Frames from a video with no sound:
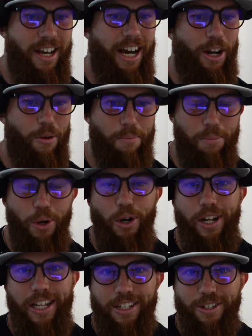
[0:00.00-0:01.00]
I don't
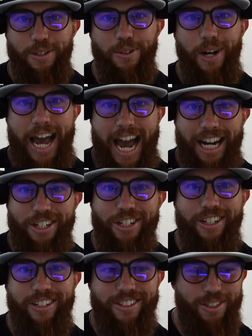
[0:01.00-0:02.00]
put into
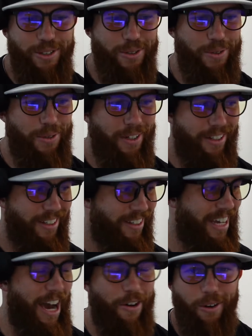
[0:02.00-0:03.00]
action to
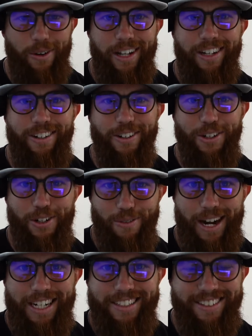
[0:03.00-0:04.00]
counter it or
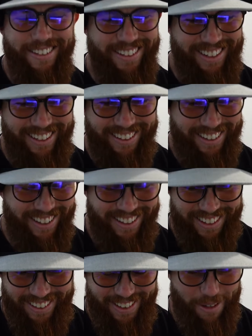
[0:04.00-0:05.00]
correct the
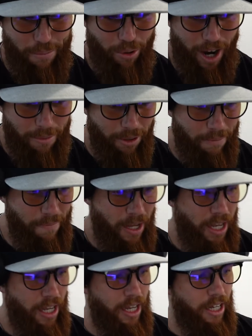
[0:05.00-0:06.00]
the the problem.
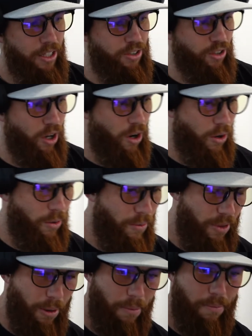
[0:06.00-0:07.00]

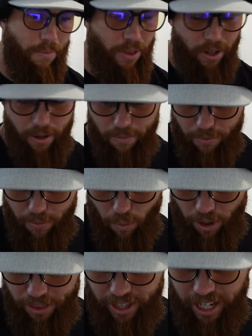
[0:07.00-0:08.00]
So the the
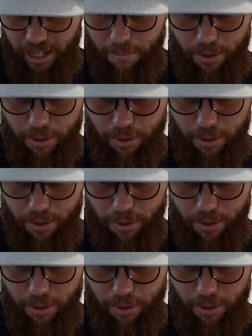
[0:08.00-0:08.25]
one thing in